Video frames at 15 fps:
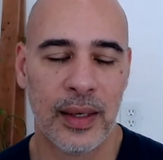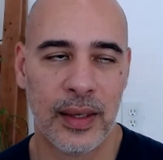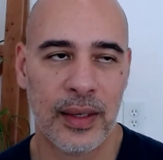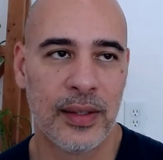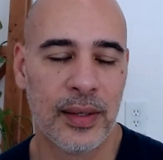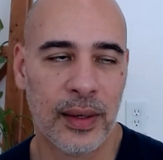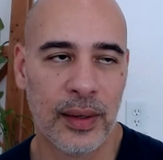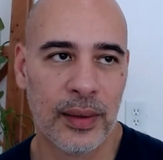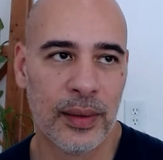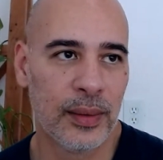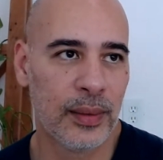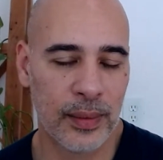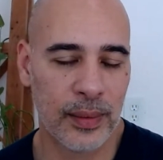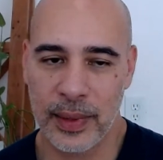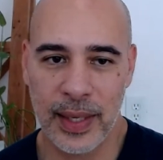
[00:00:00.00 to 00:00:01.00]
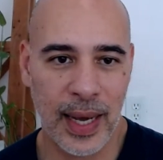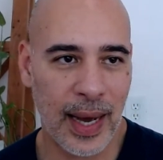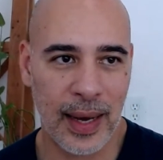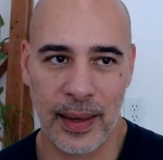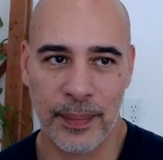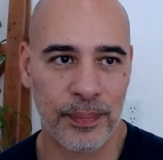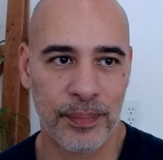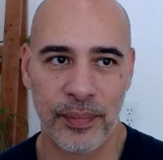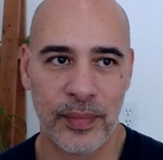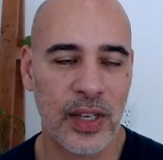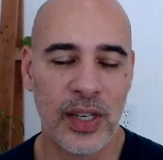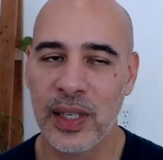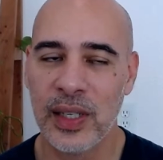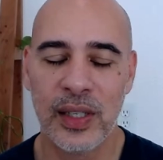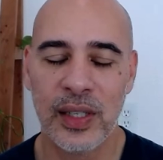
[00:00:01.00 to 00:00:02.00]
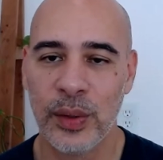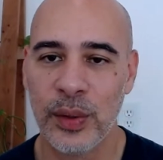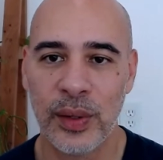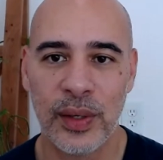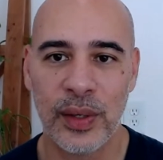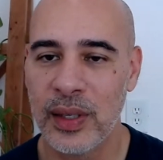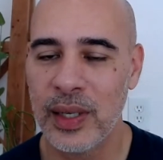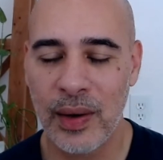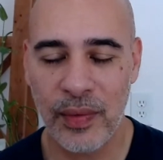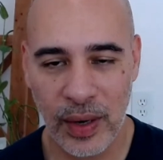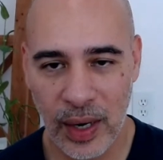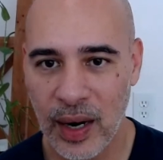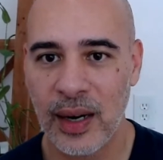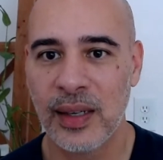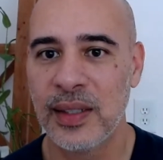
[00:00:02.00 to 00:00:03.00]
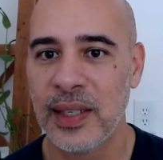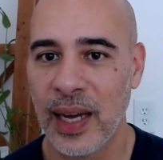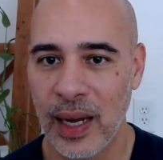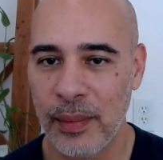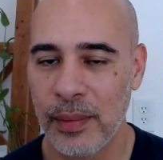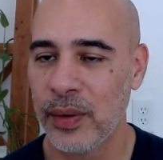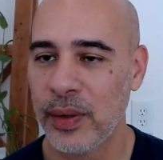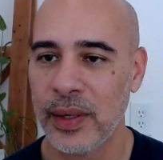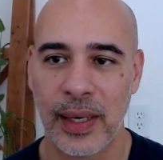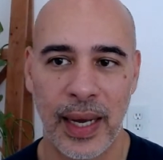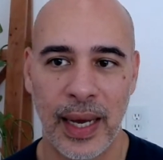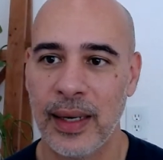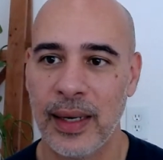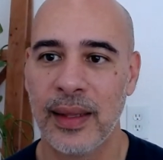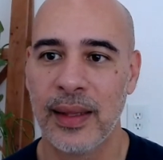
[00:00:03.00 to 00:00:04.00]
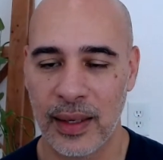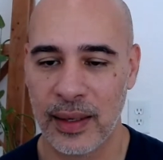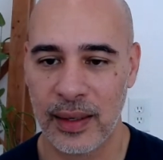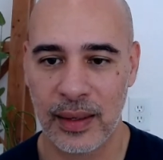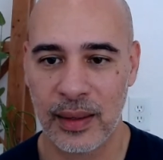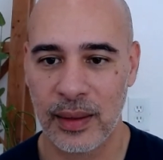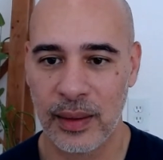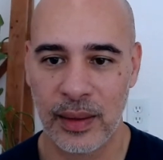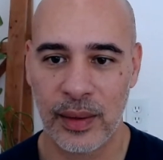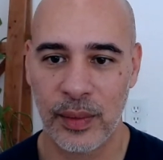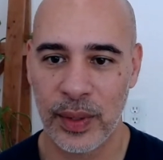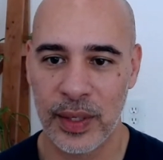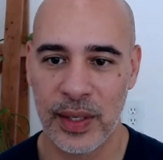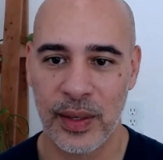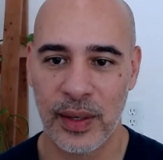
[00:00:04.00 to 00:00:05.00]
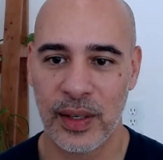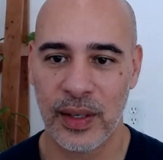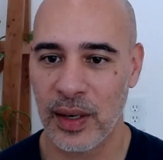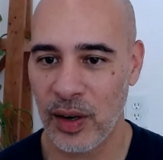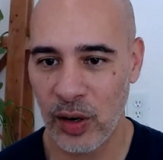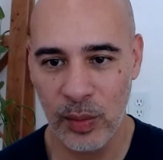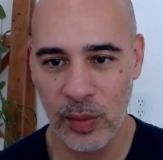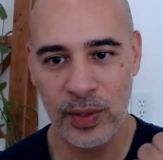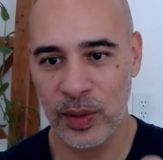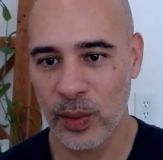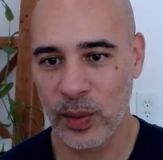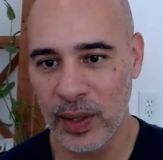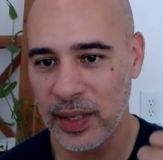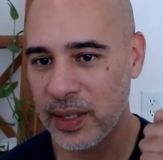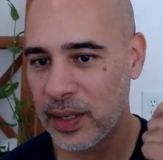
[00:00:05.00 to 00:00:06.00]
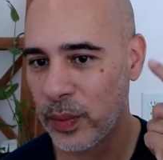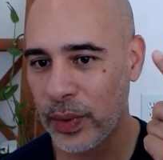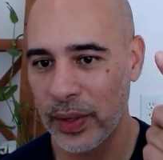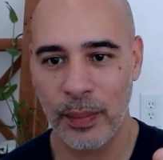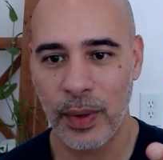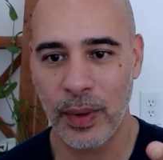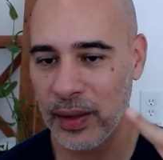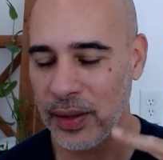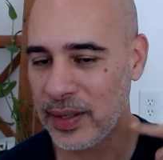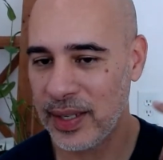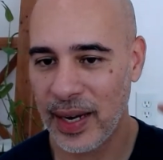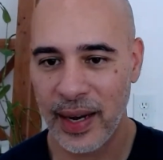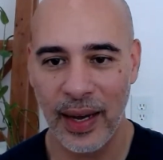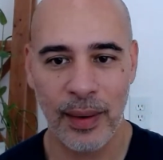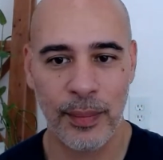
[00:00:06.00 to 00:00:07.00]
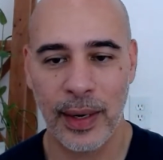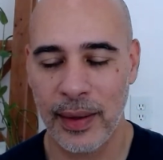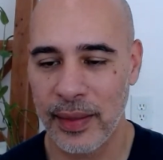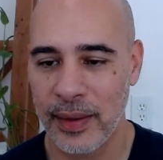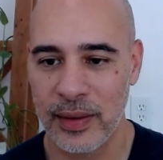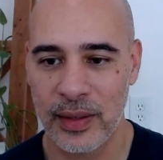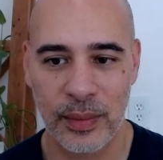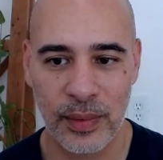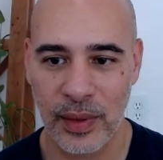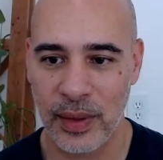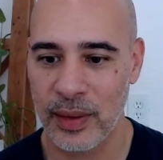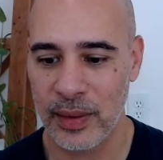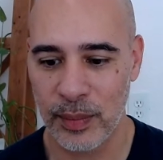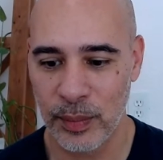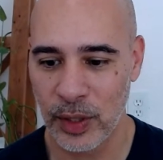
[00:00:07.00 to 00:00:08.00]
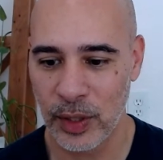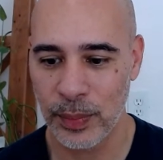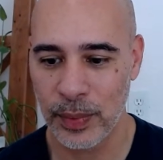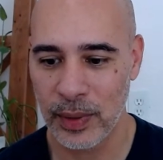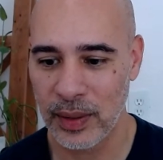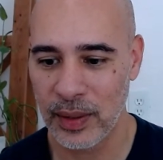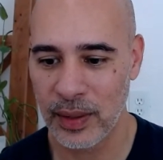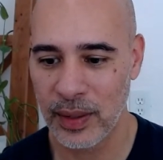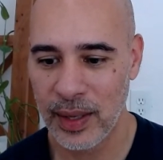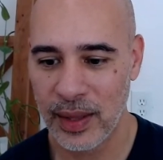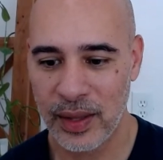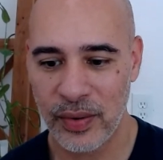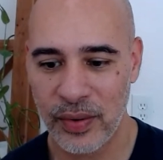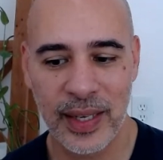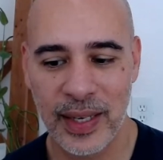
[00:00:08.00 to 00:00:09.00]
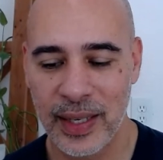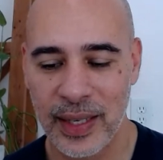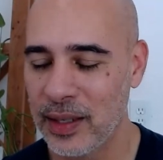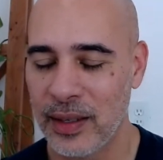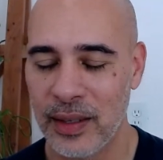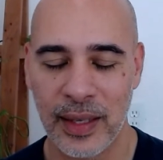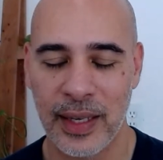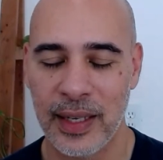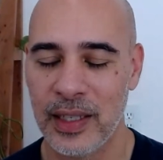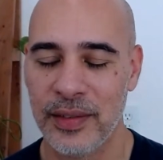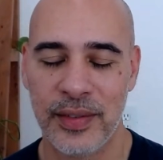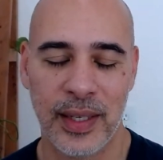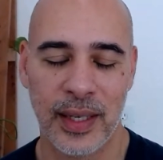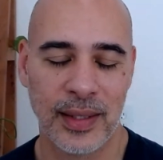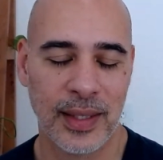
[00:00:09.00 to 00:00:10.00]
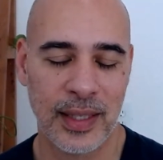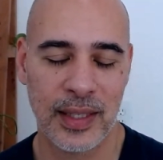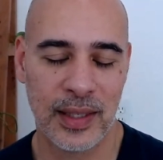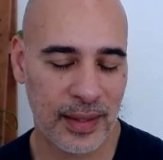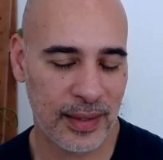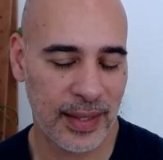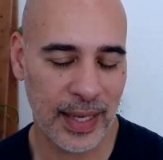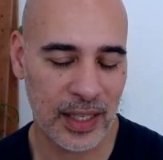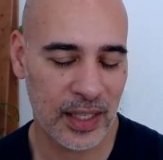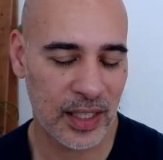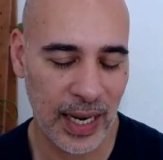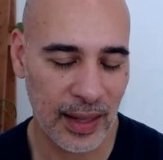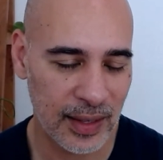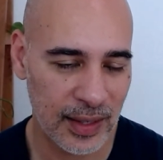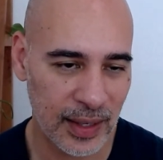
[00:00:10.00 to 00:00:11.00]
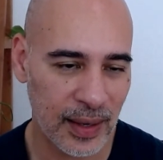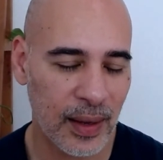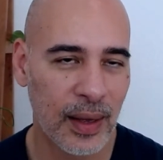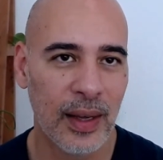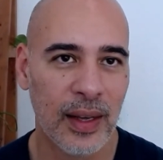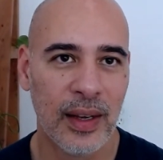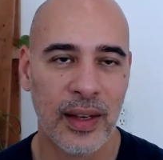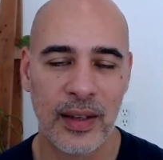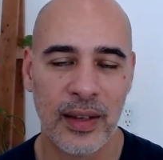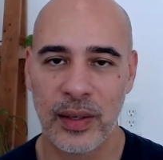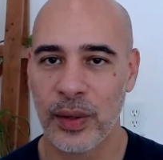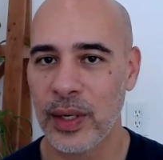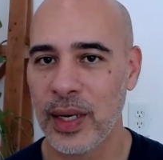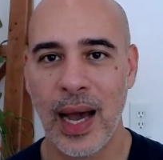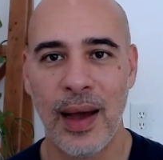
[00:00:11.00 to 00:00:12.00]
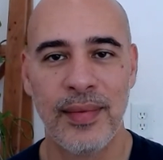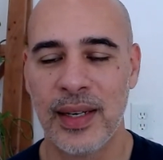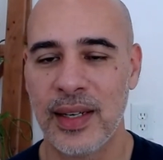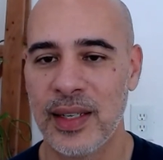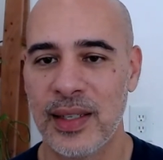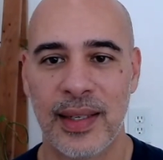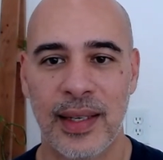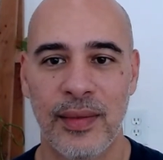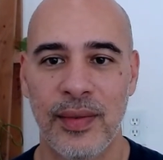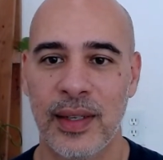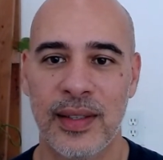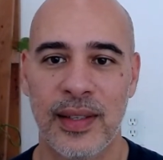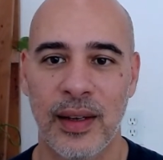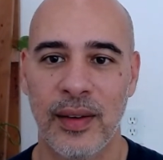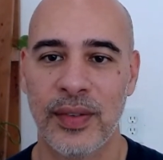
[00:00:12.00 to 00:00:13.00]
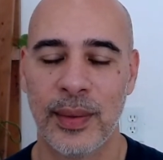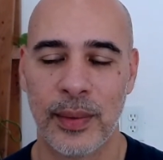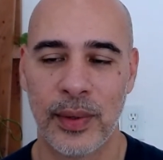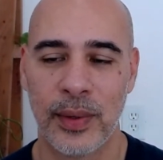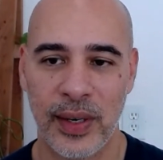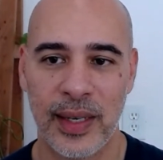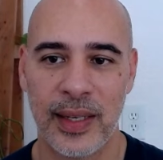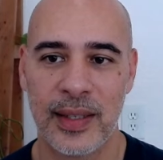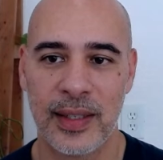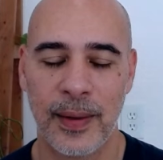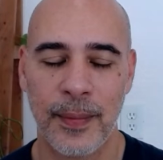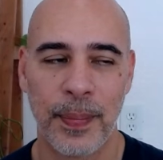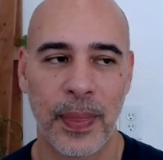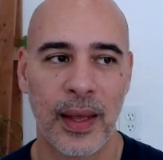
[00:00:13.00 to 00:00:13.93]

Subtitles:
So yeah, you're gonna have a hard time doing anything when you're homeschooling. You're with them all the time, and there's multiple 3 kids under the age of 6. That's challenging. So you have to just give yourself some grace.